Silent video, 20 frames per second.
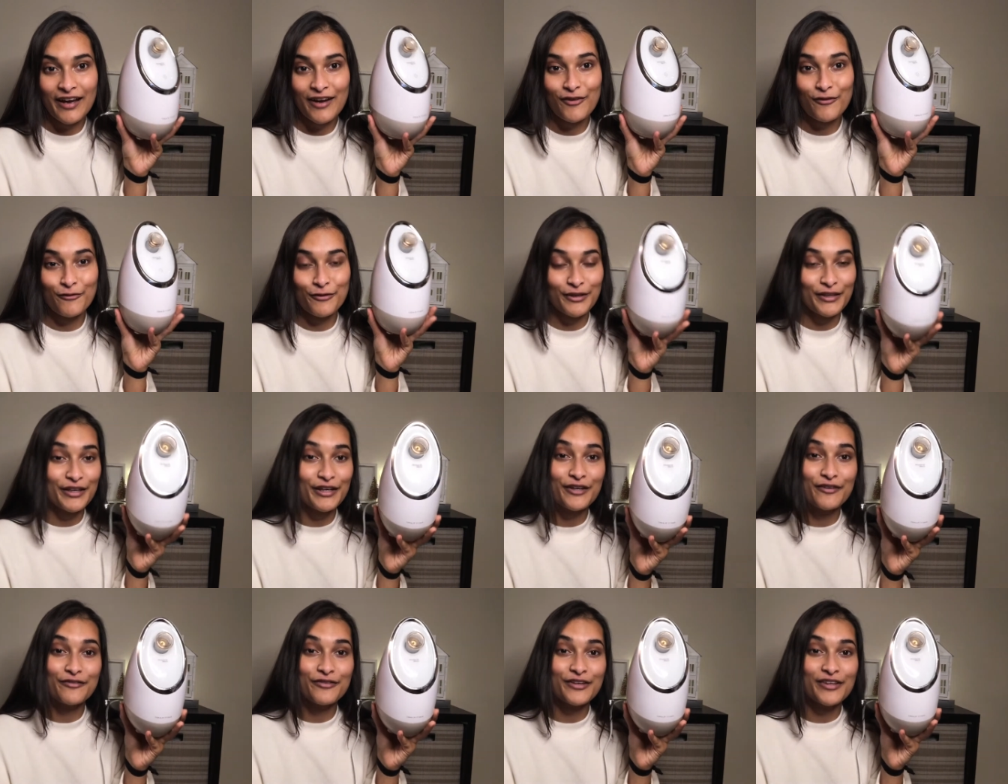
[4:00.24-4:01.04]
really
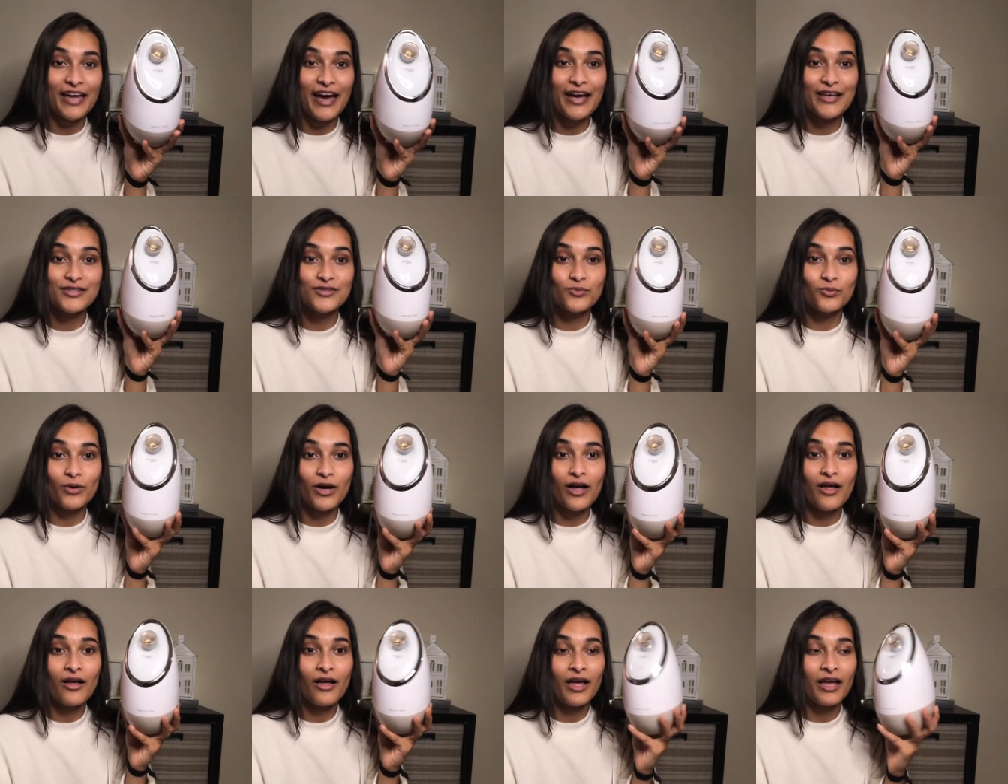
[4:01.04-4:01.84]
good for that as
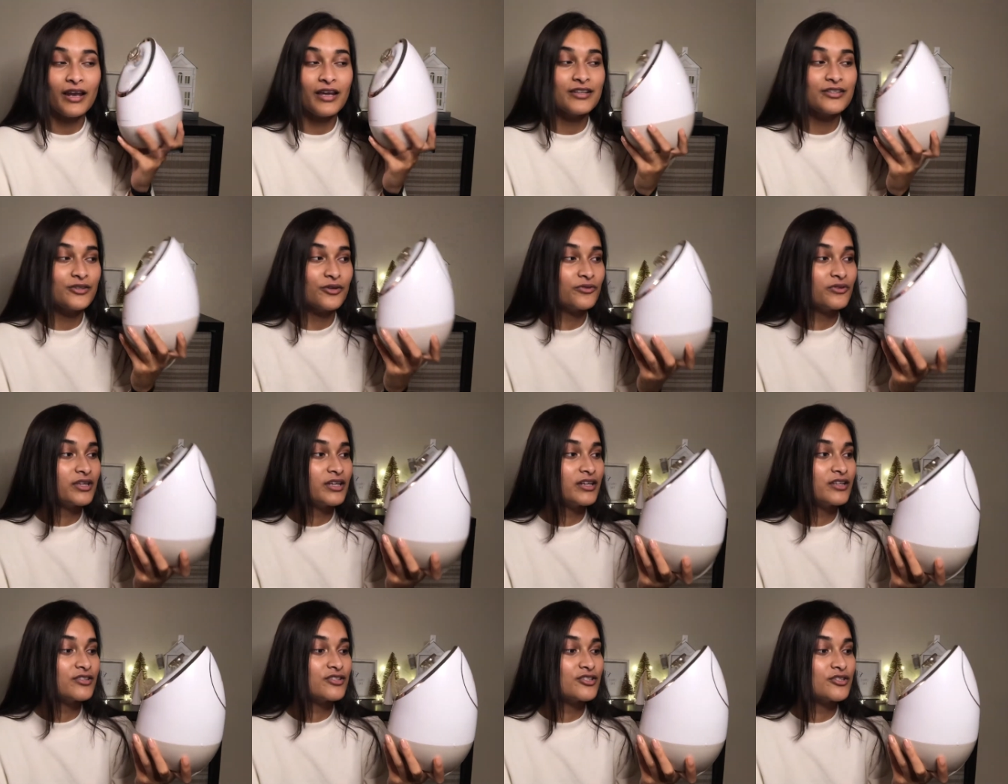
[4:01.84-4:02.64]
well. And I don't
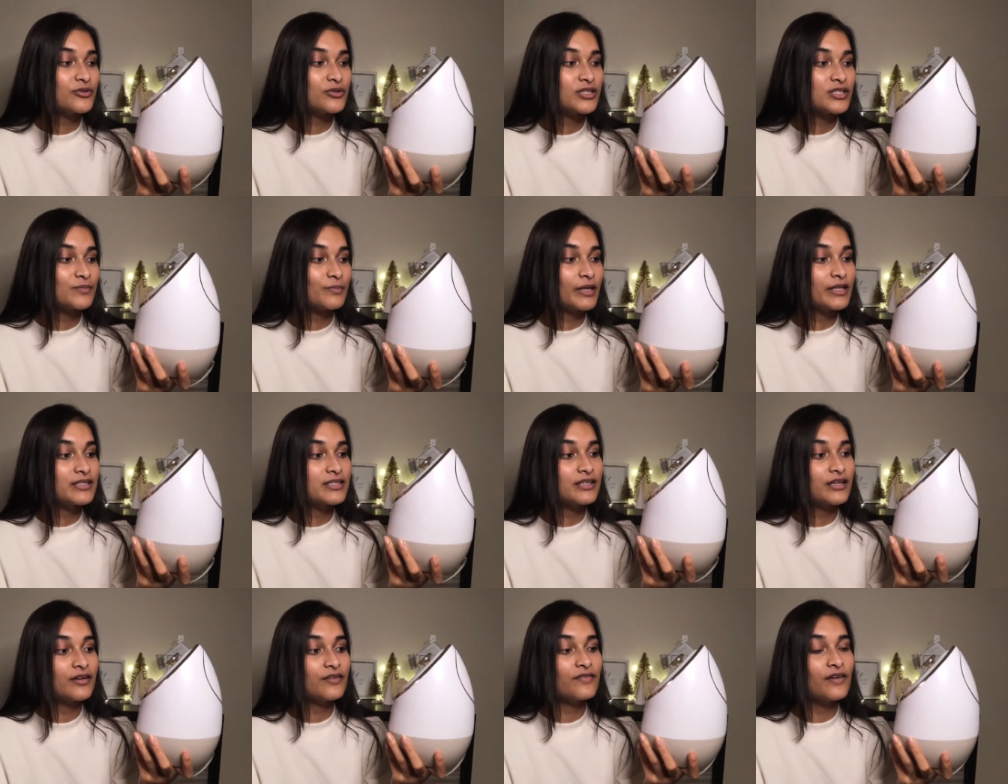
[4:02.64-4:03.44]
think it's too
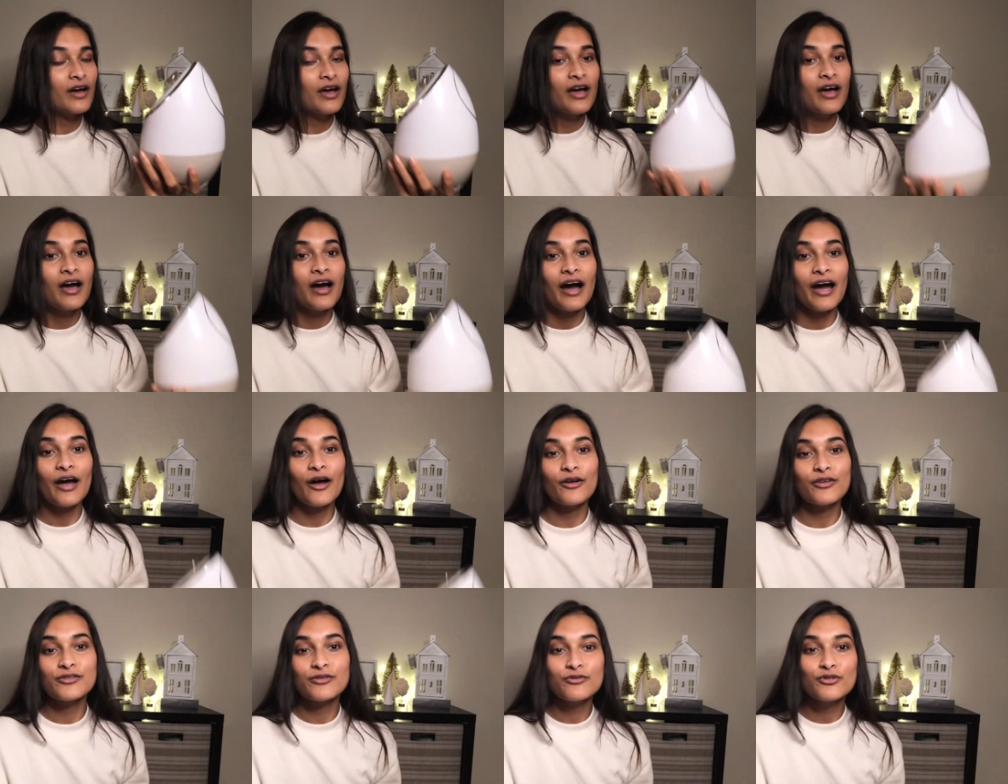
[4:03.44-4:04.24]
expensive. I
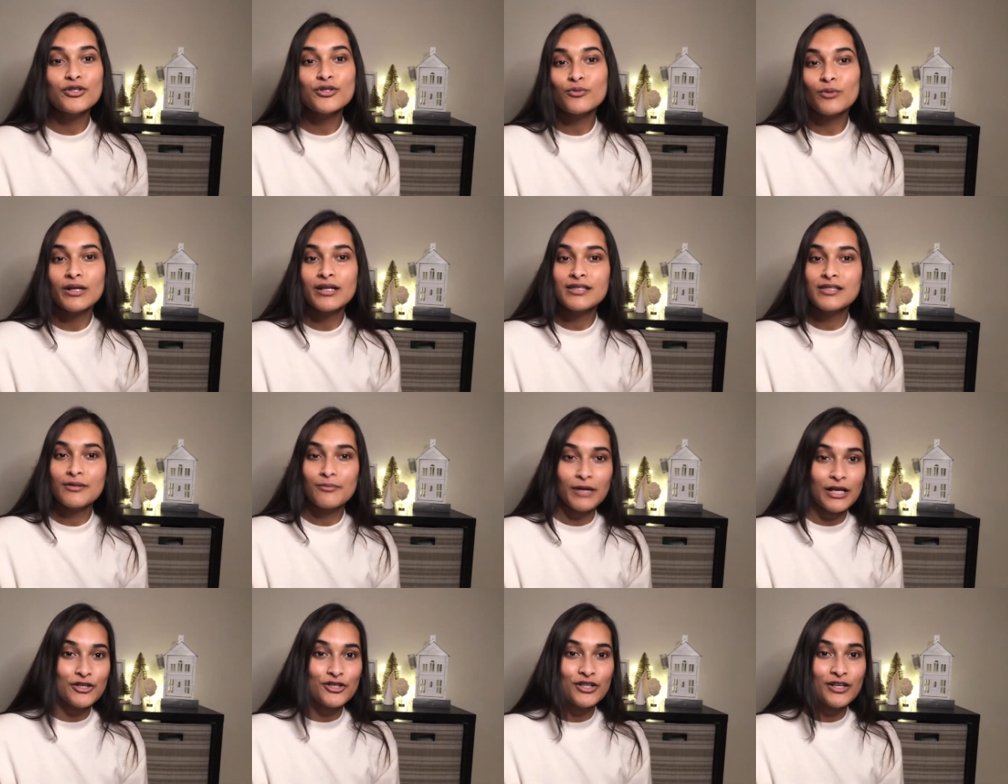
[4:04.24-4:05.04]
also just wanted to
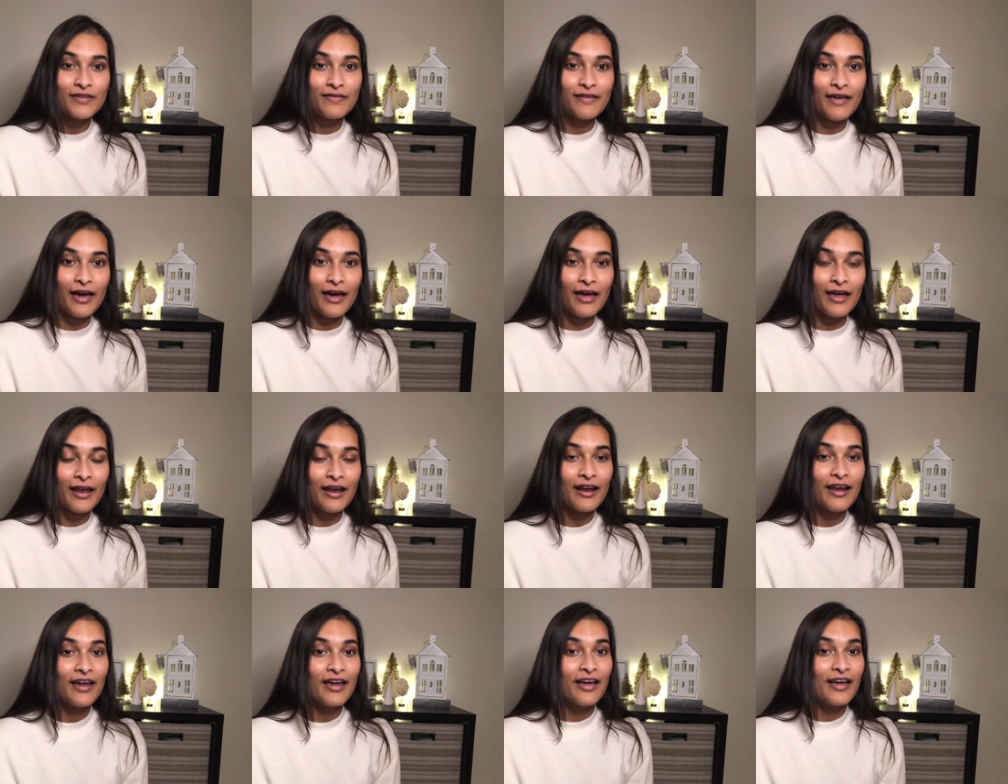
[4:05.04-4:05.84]
mention that
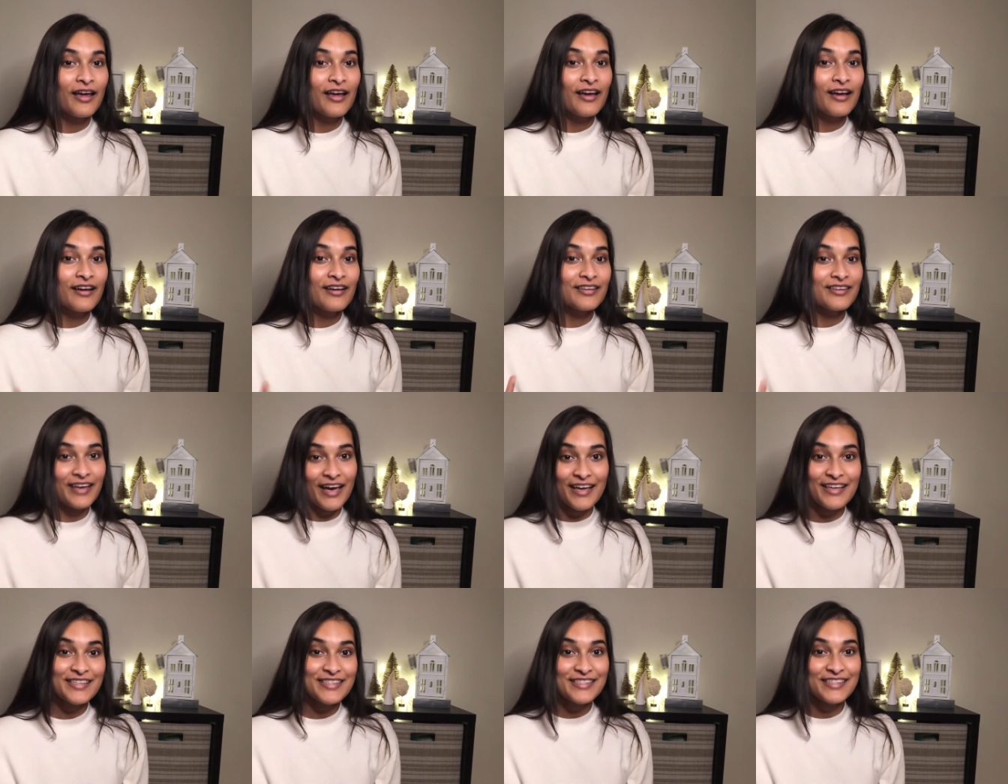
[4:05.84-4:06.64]

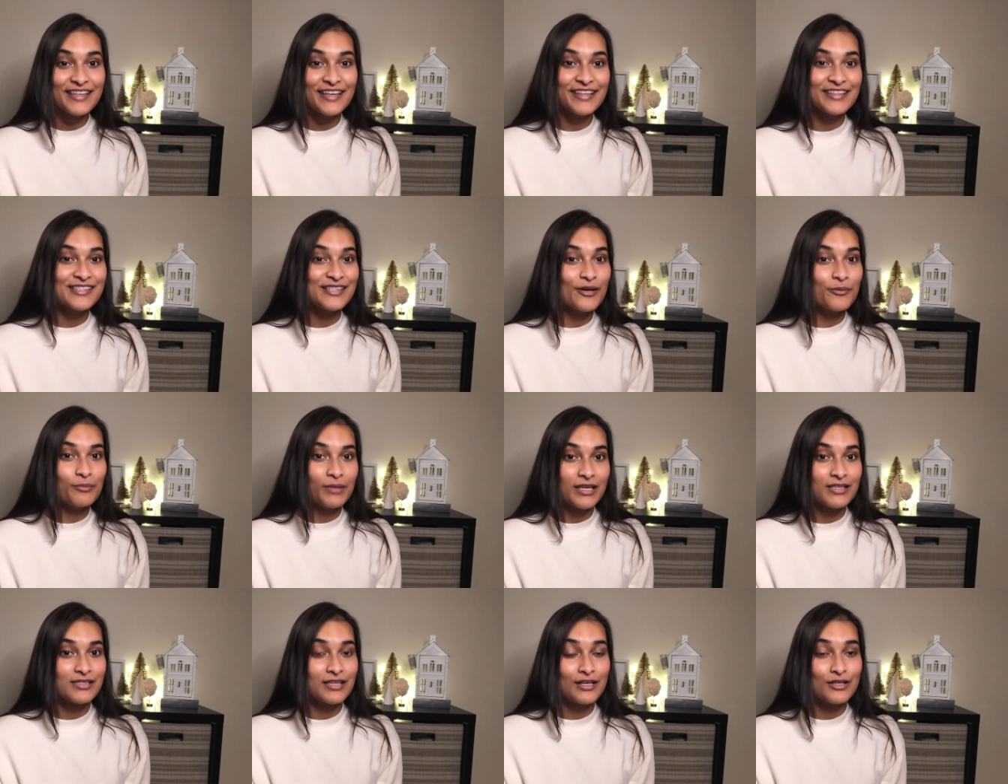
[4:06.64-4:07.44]
yes, it's
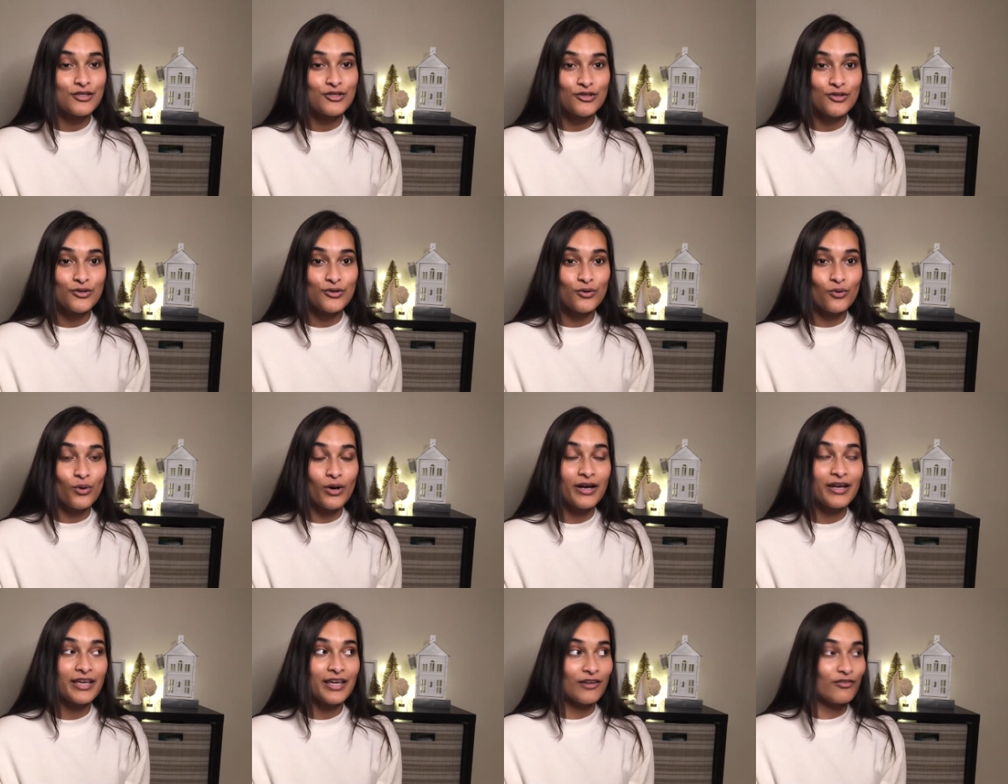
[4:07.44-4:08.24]
amazing to
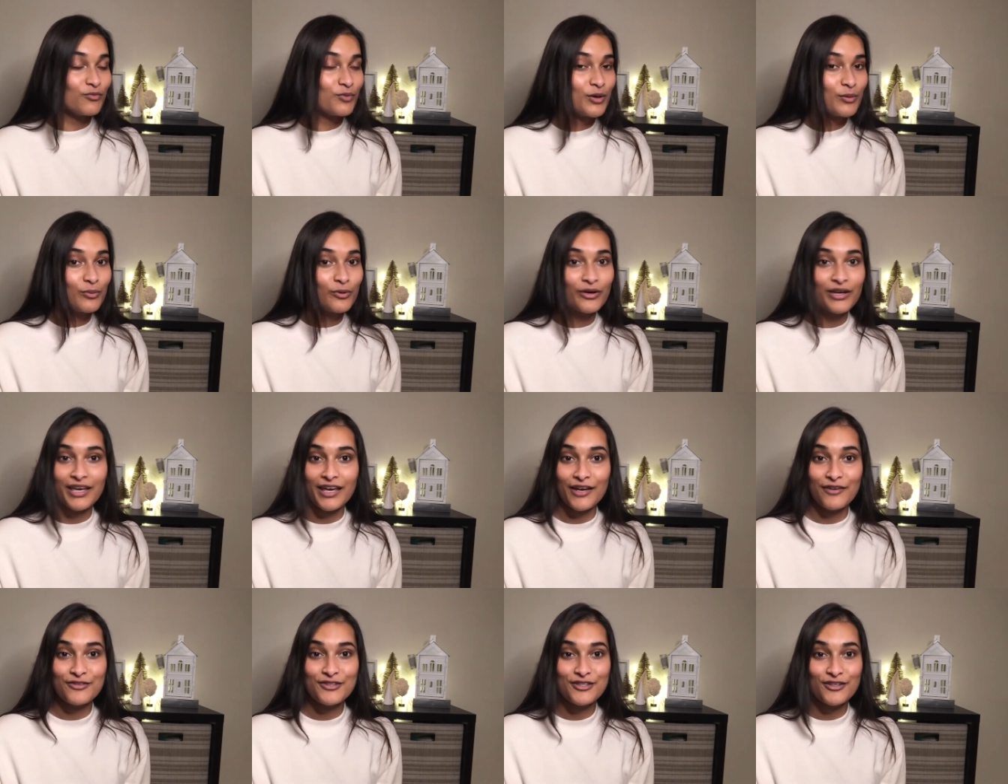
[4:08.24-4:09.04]
give people
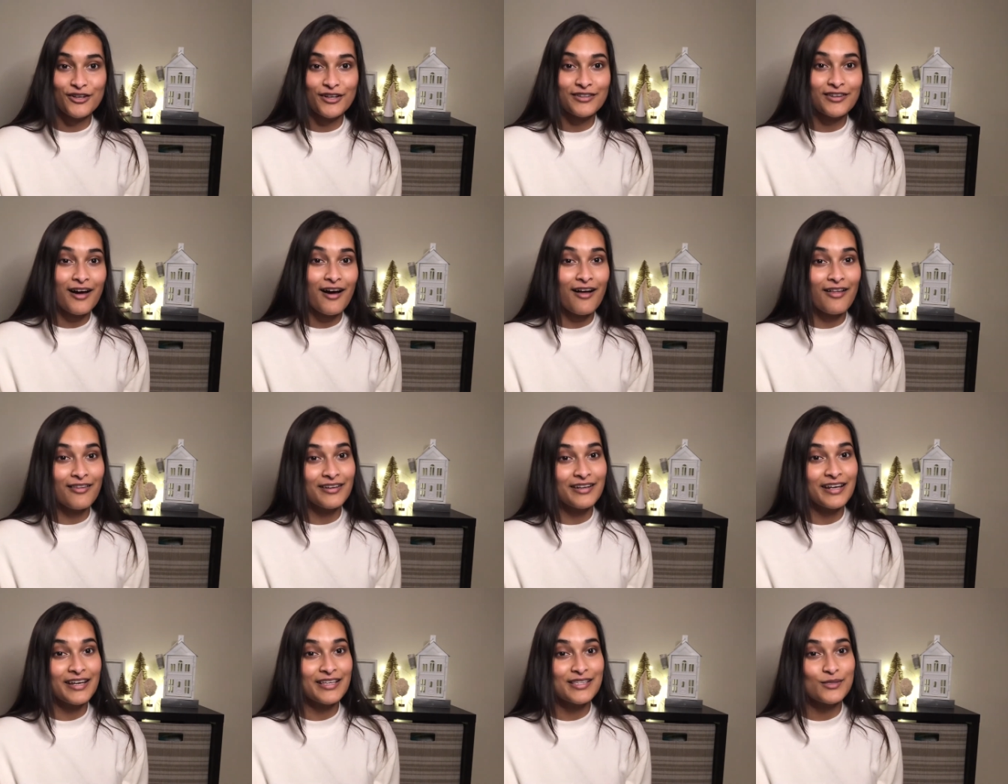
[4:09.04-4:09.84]
gifts during the
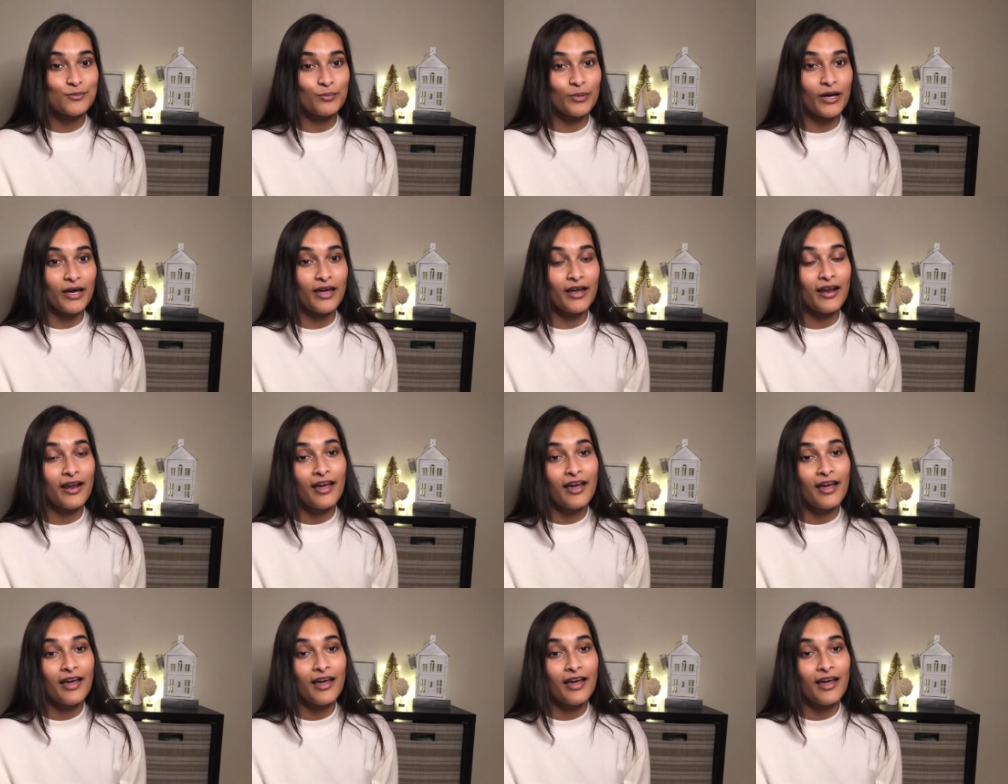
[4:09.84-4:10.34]
holidays, but